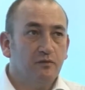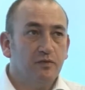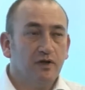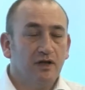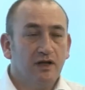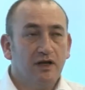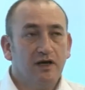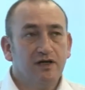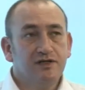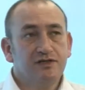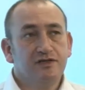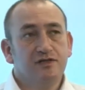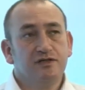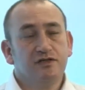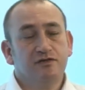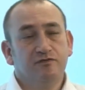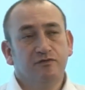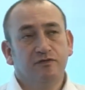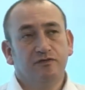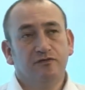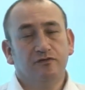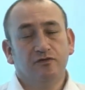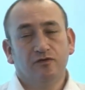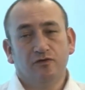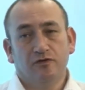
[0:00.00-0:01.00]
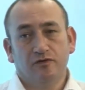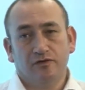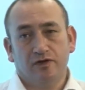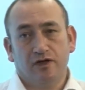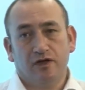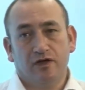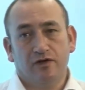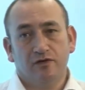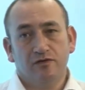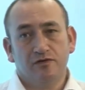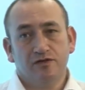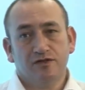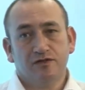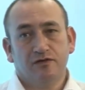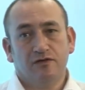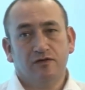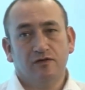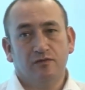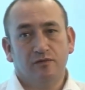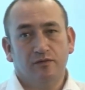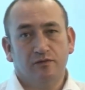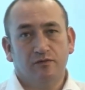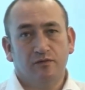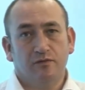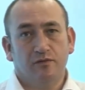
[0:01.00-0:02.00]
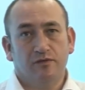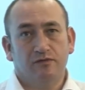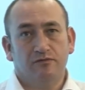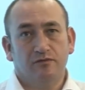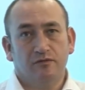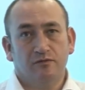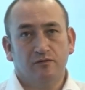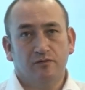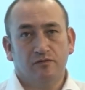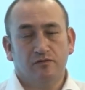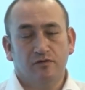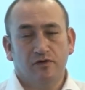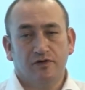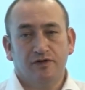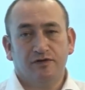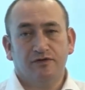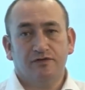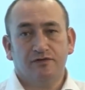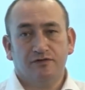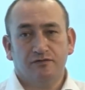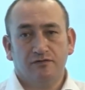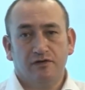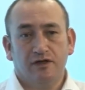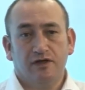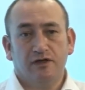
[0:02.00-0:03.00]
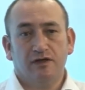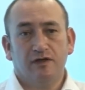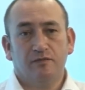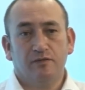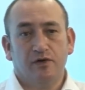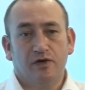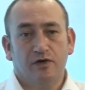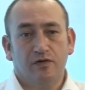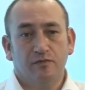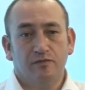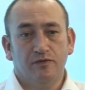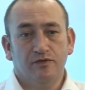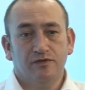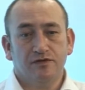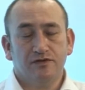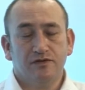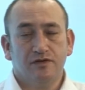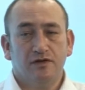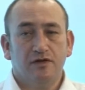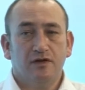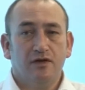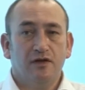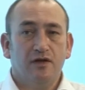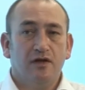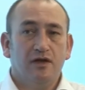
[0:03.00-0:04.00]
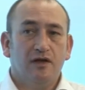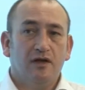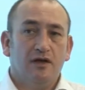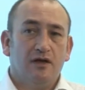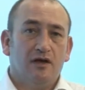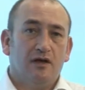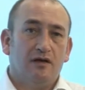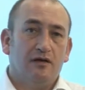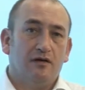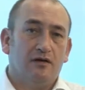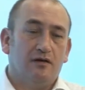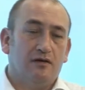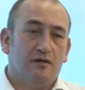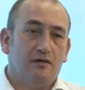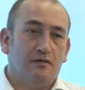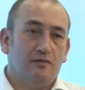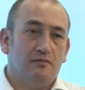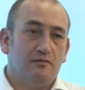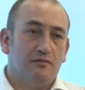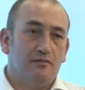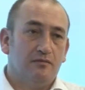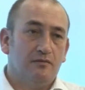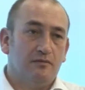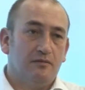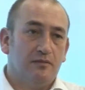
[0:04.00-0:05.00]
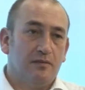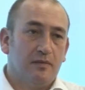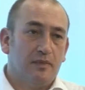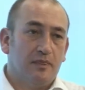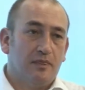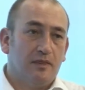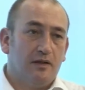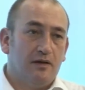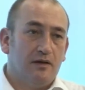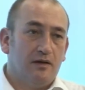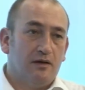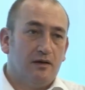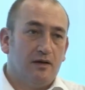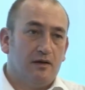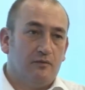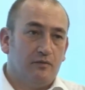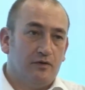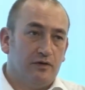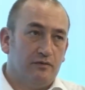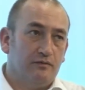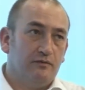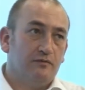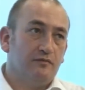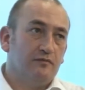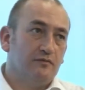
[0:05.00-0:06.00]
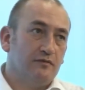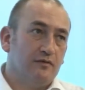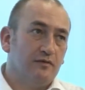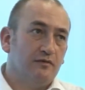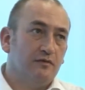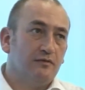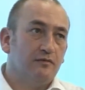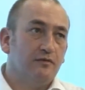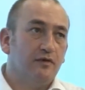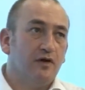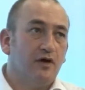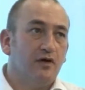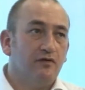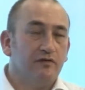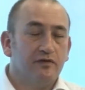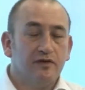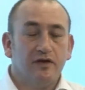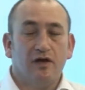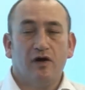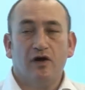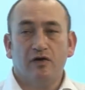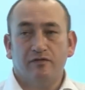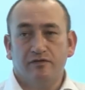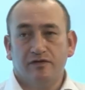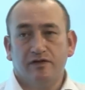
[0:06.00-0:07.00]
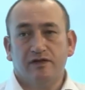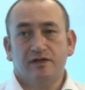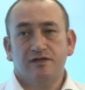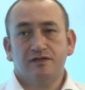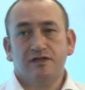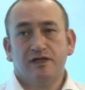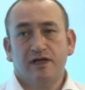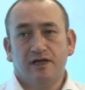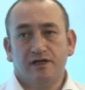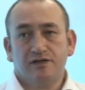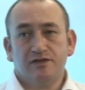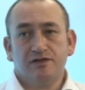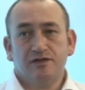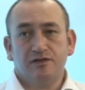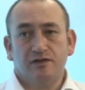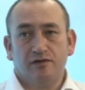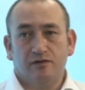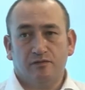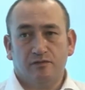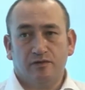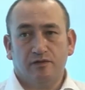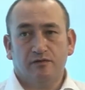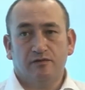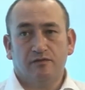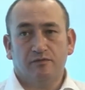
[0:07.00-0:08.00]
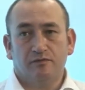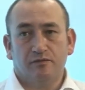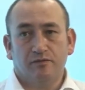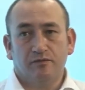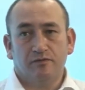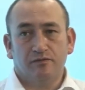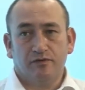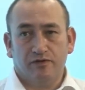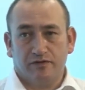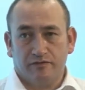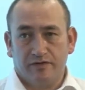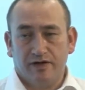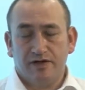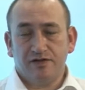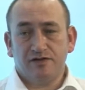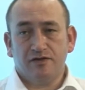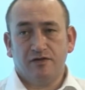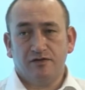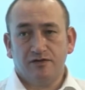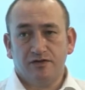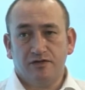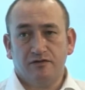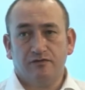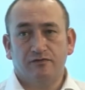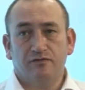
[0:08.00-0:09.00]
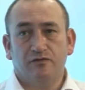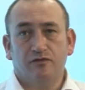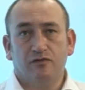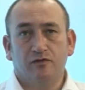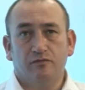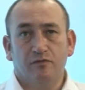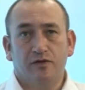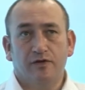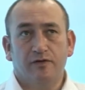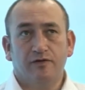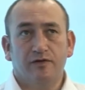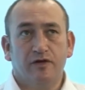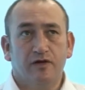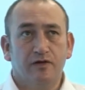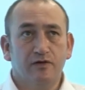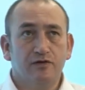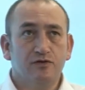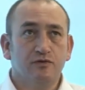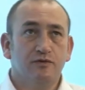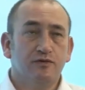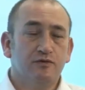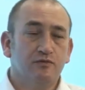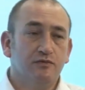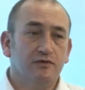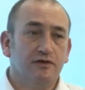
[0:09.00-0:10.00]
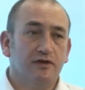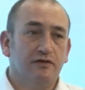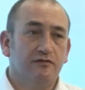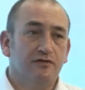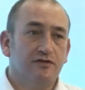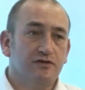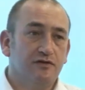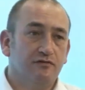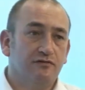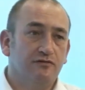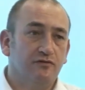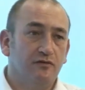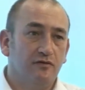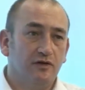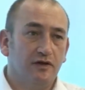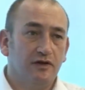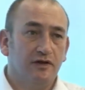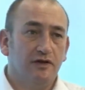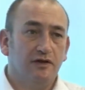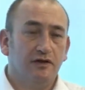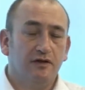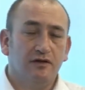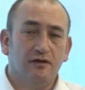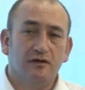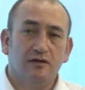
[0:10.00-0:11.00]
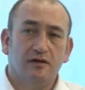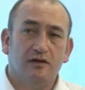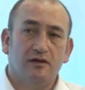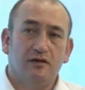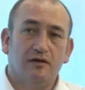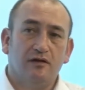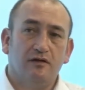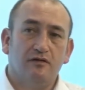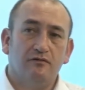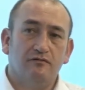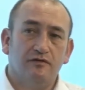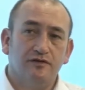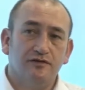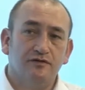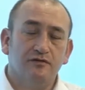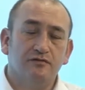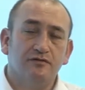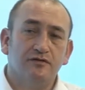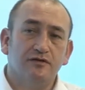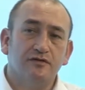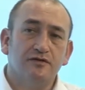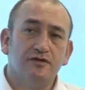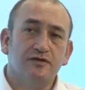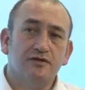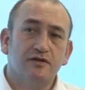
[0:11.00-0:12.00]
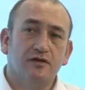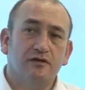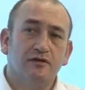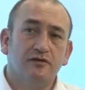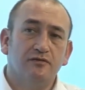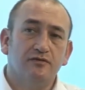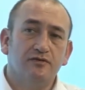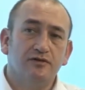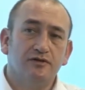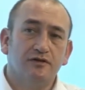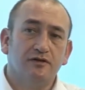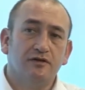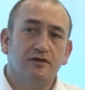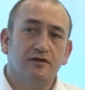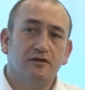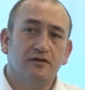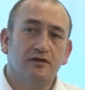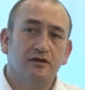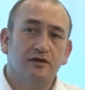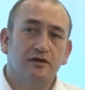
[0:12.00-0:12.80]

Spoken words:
licensed for 4 now, so we're running 3 at the moment, and we over this next year we'll progress onto the 4 nodes, which will give us a fully redundant solution.